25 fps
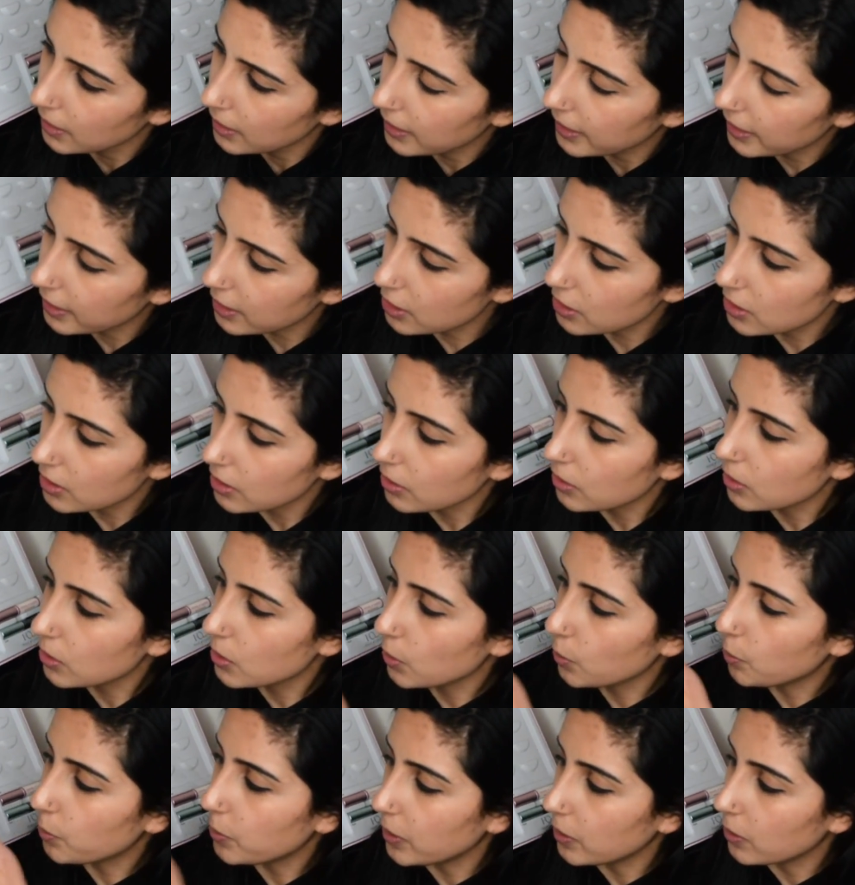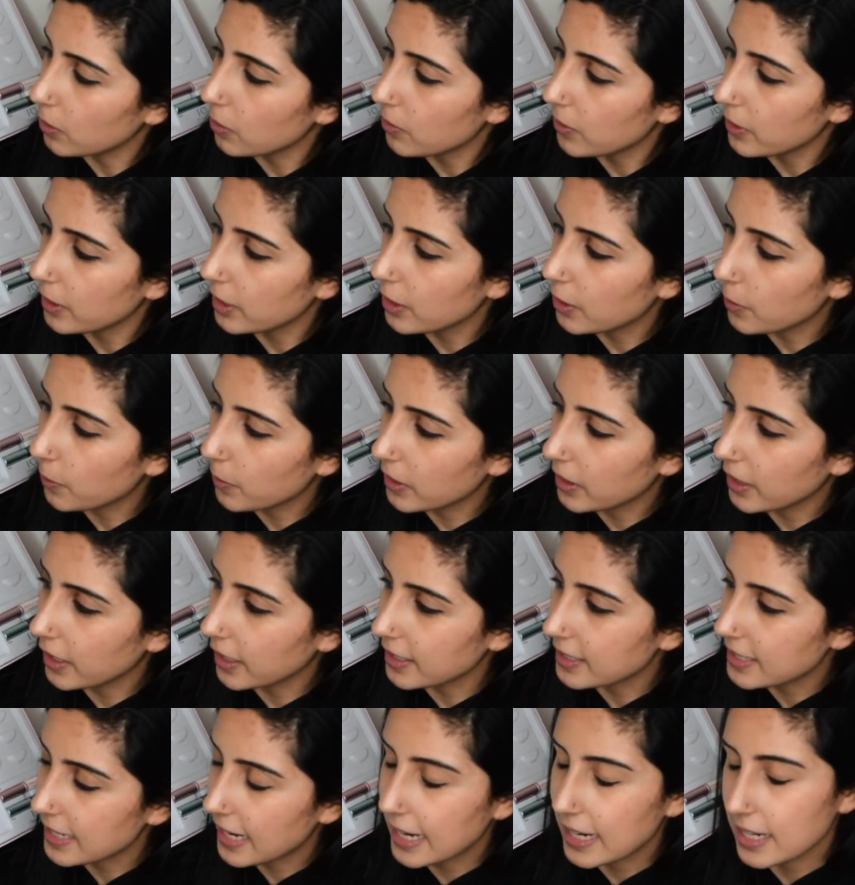Like, it just looks so beautiful that you don't want to
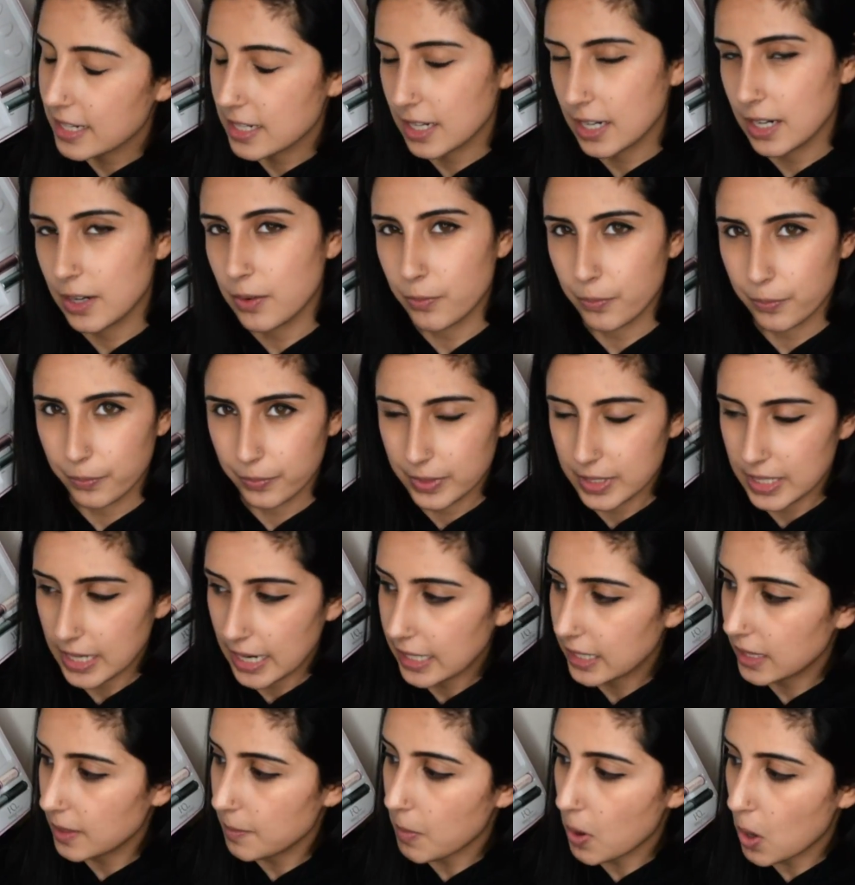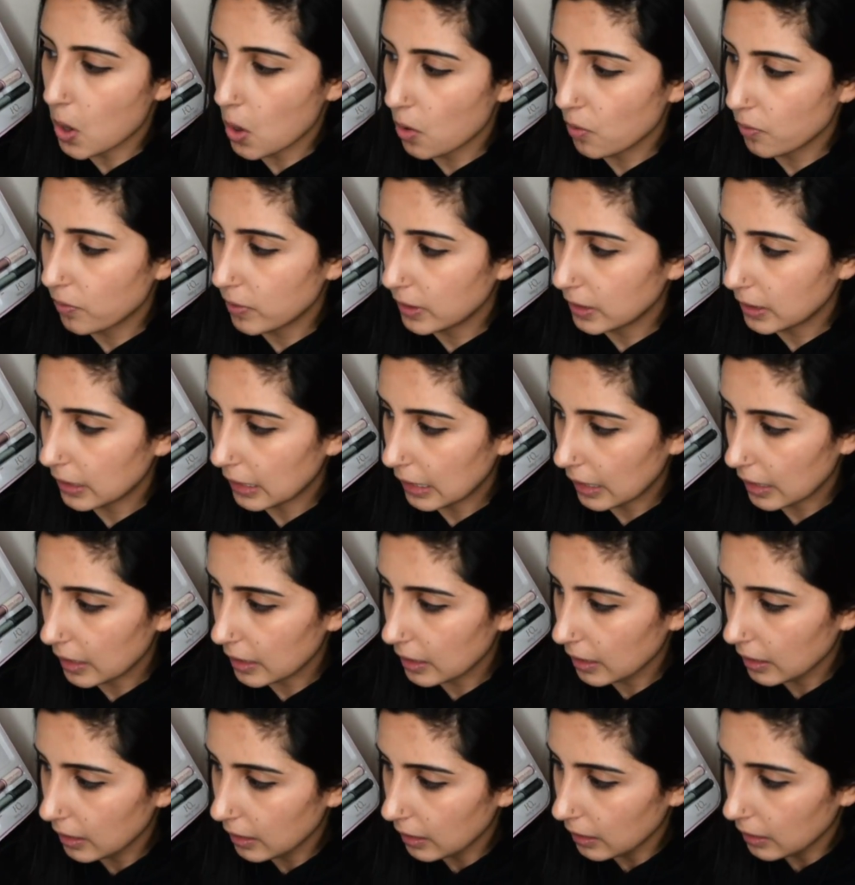like taint it and take them off, and like,
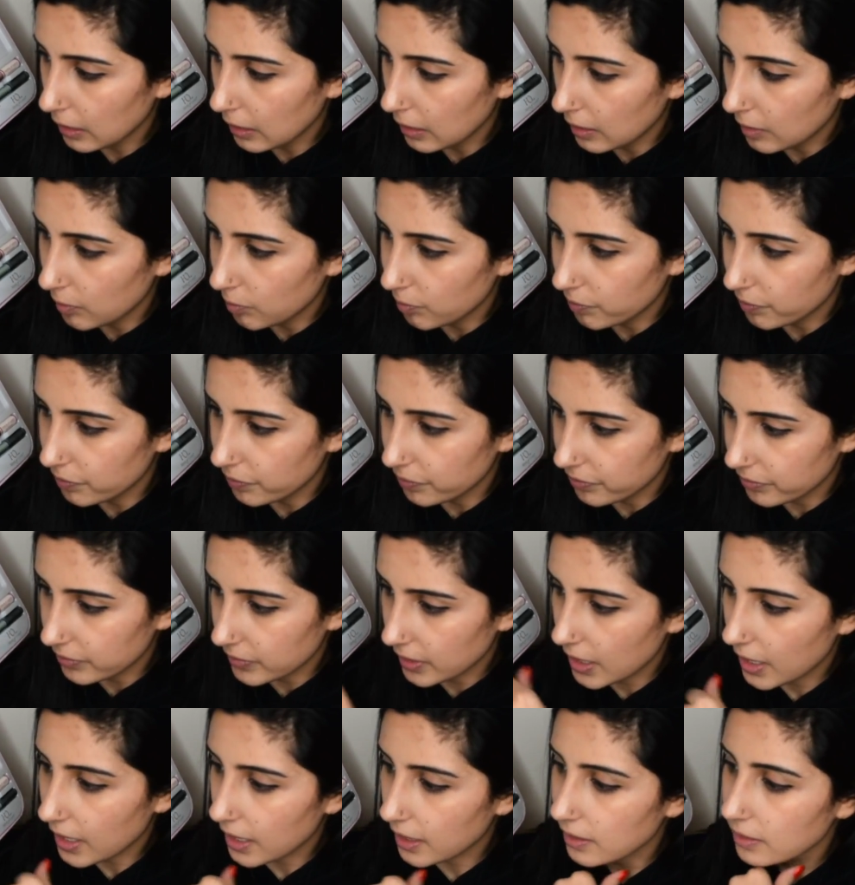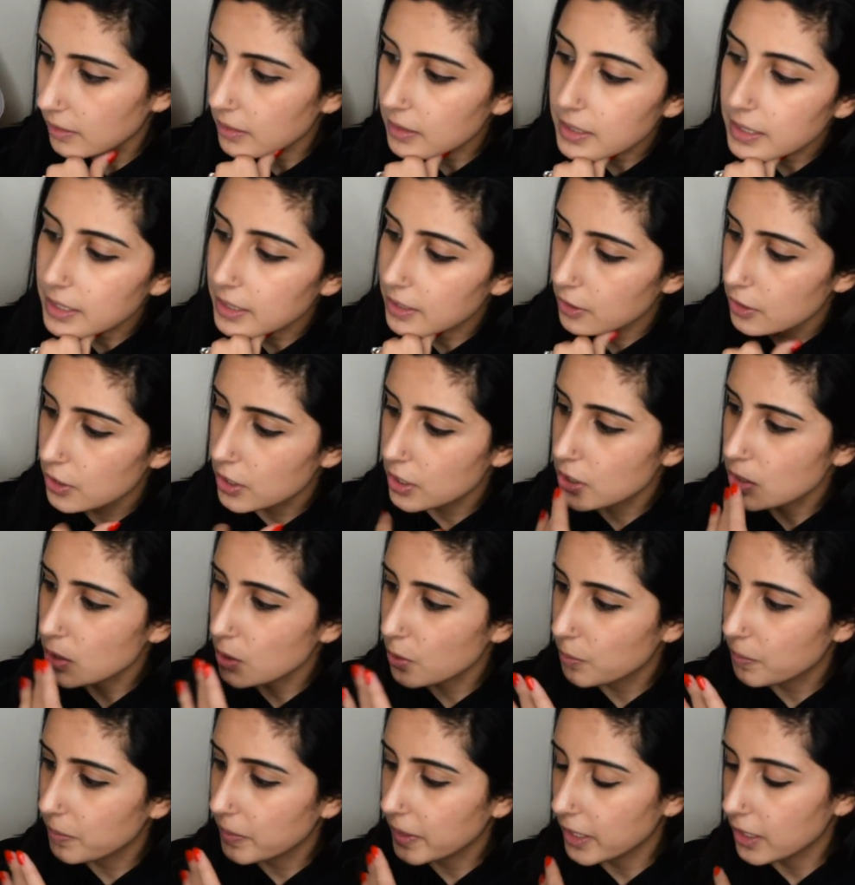yeah, like they're just
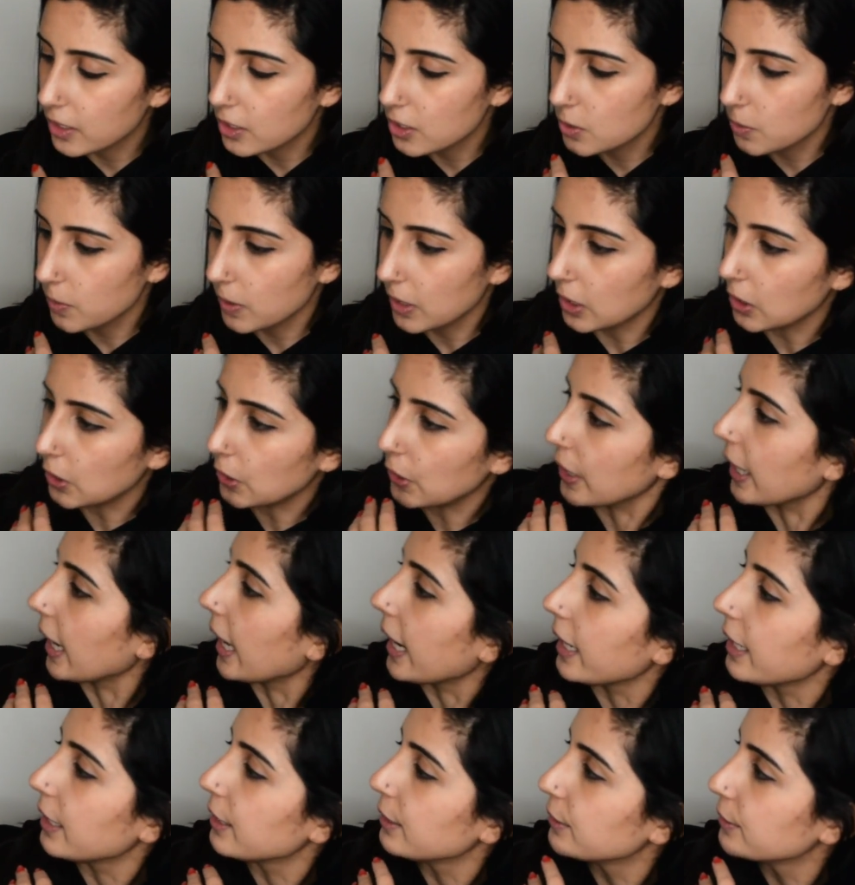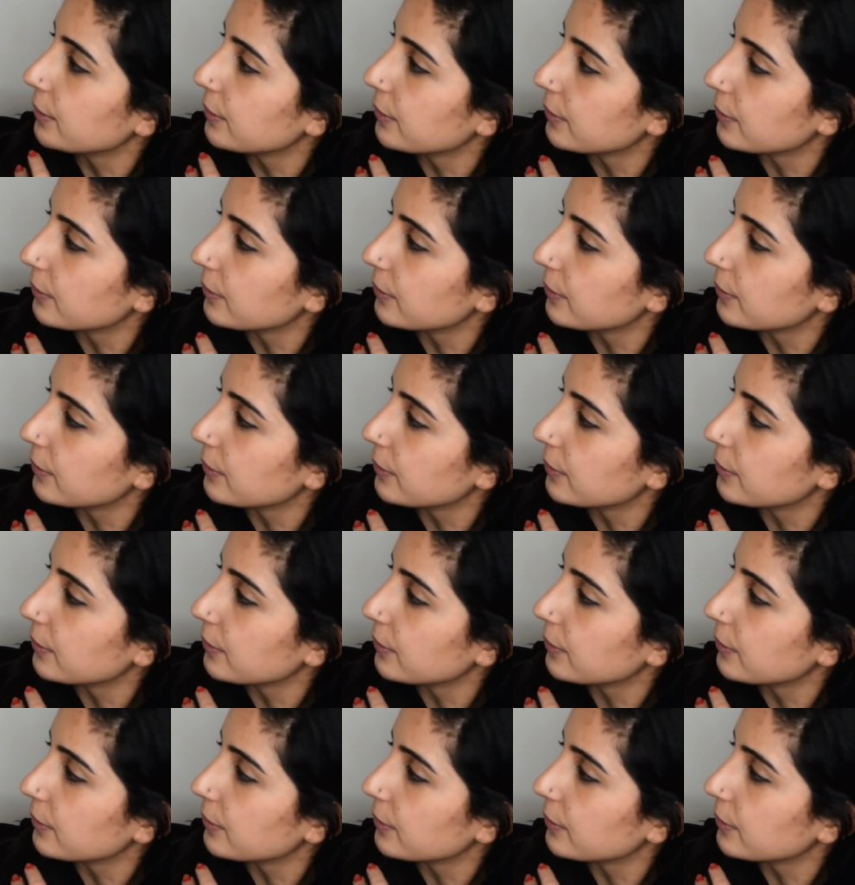so, like, you just want to look at it.